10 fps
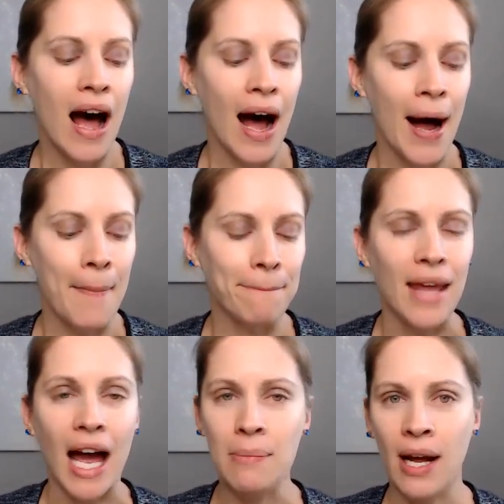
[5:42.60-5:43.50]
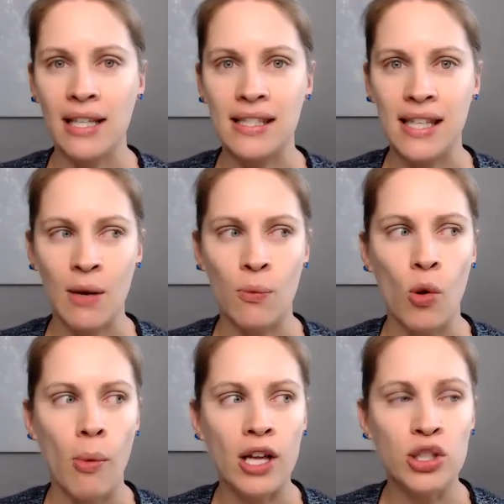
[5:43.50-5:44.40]
um, I might say,
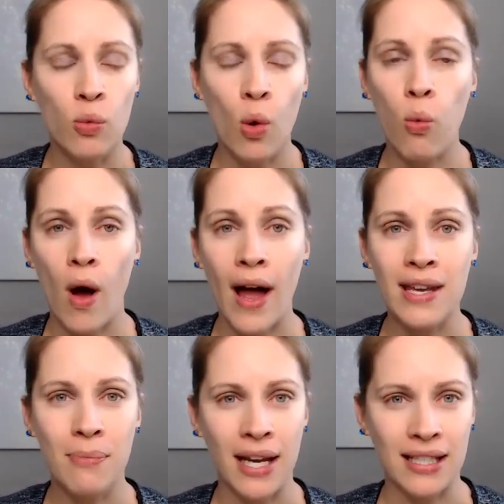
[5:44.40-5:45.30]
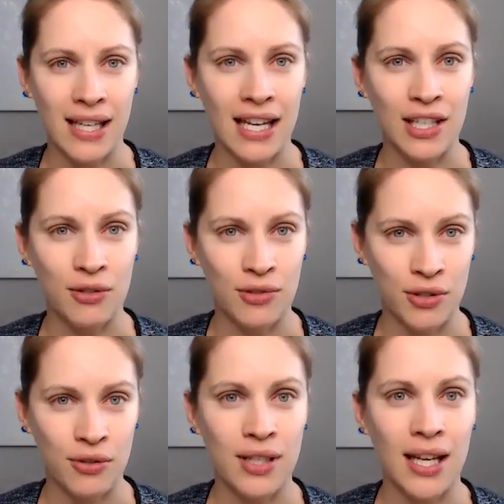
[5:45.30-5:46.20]
well, module one might take you
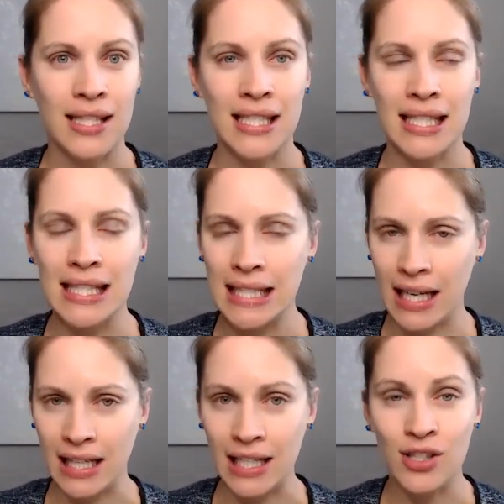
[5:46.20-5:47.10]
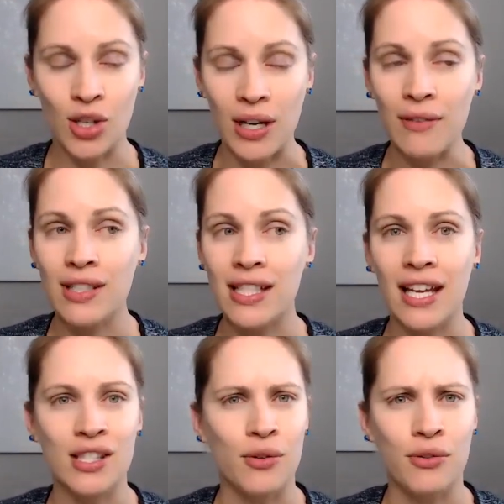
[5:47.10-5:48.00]
two days to study. So if it
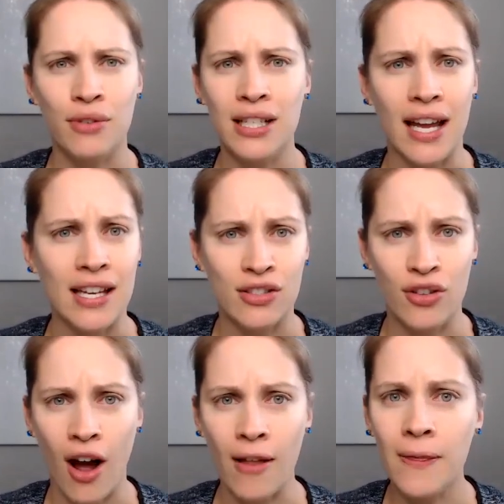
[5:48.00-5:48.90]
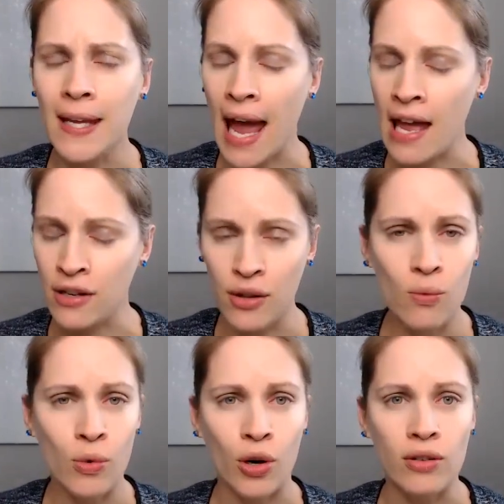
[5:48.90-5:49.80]
takes you three days, not the end of the
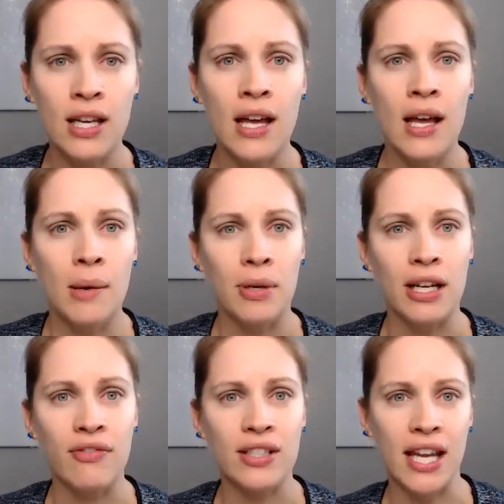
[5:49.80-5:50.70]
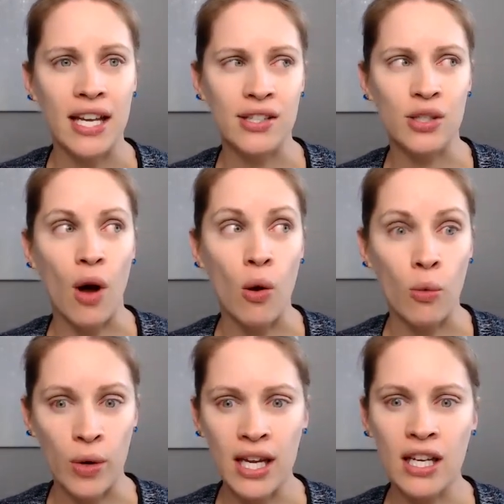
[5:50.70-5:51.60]
world. But if it takes you a
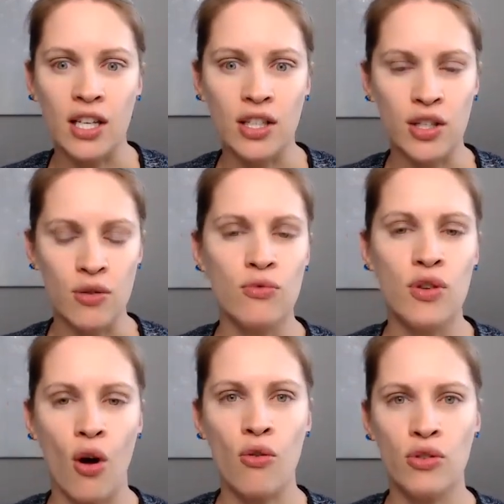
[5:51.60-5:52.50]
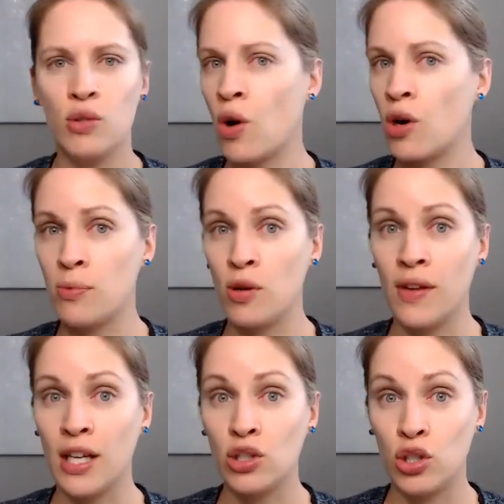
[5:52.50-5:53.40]
week, you know you are
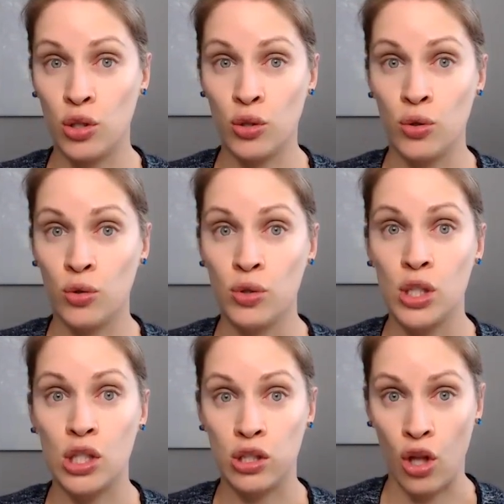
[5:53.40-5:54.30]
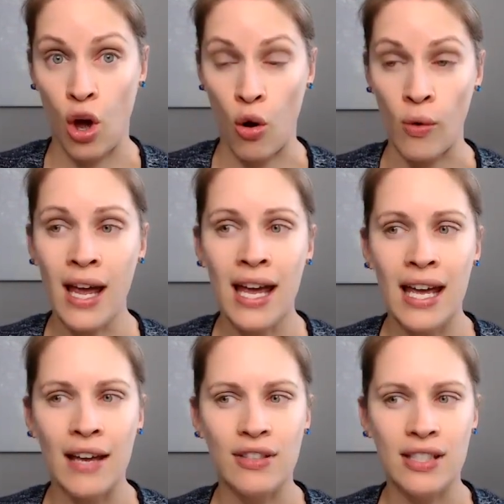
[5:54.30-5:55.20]
moving too slow.
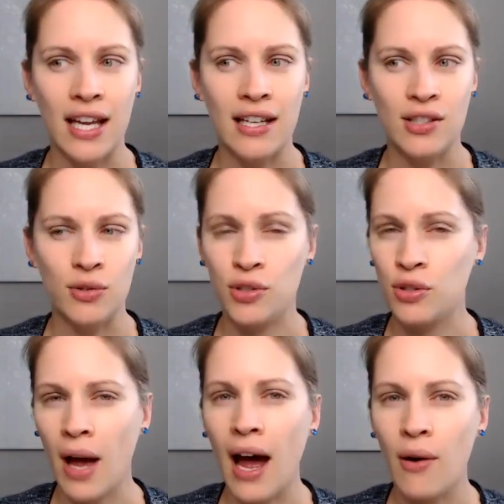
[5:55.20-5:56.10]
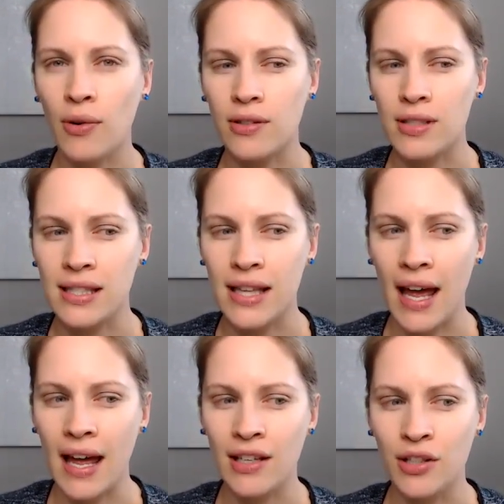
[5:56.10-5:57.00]
If it takes you two hours,
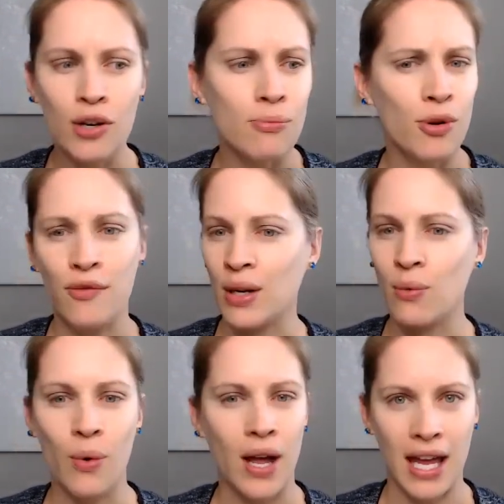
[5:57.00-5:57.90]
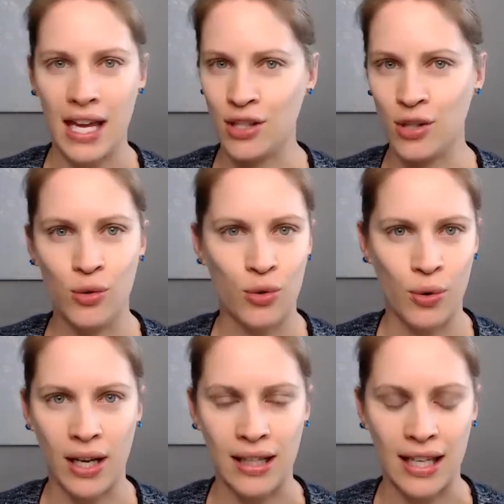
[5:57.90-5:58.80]
then you're moving way too
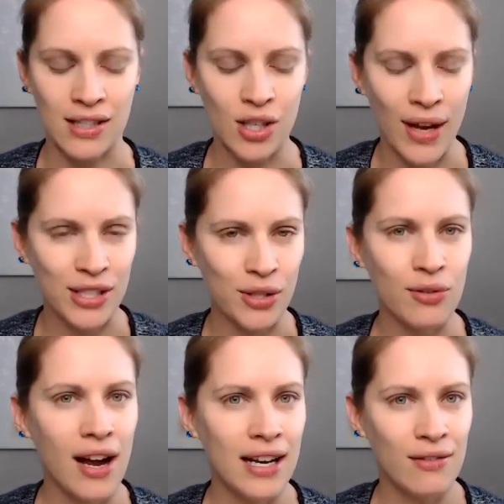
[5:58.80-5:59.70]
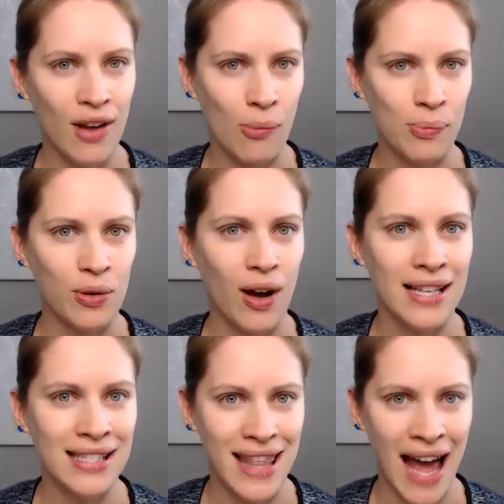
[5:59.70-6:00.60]
quickly. So I do kind of help you
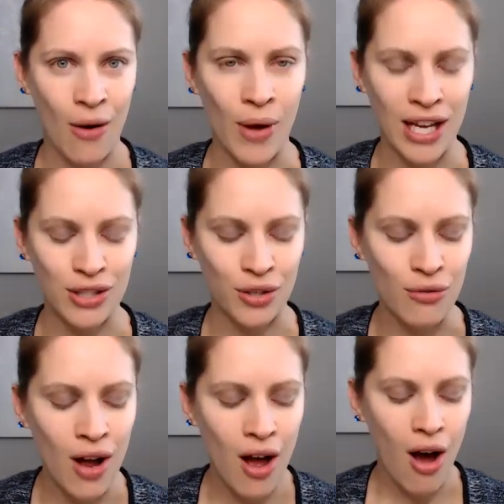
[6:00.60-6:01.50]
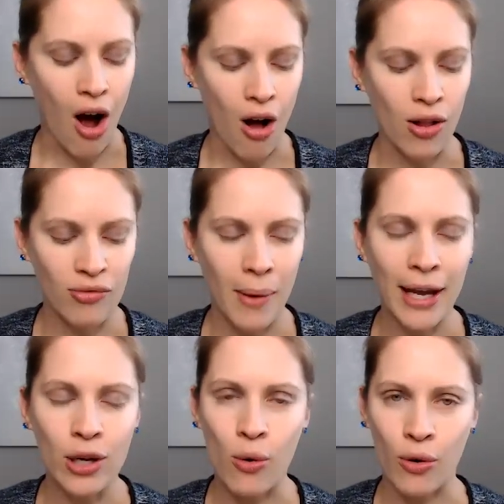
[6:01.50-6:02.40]
guys that way too. All of
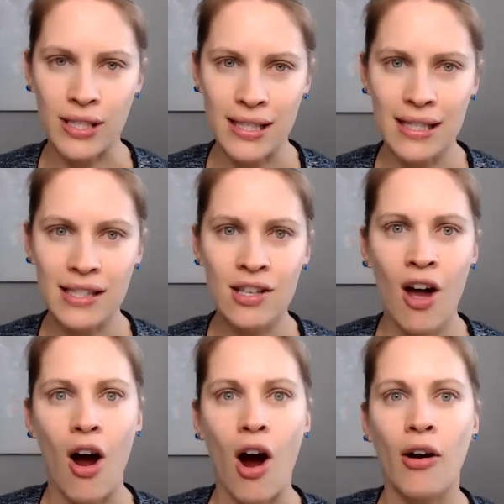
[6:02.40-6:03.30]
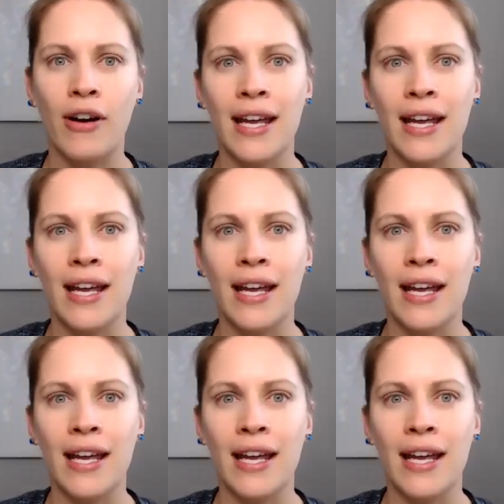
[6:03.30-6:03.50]
my courses are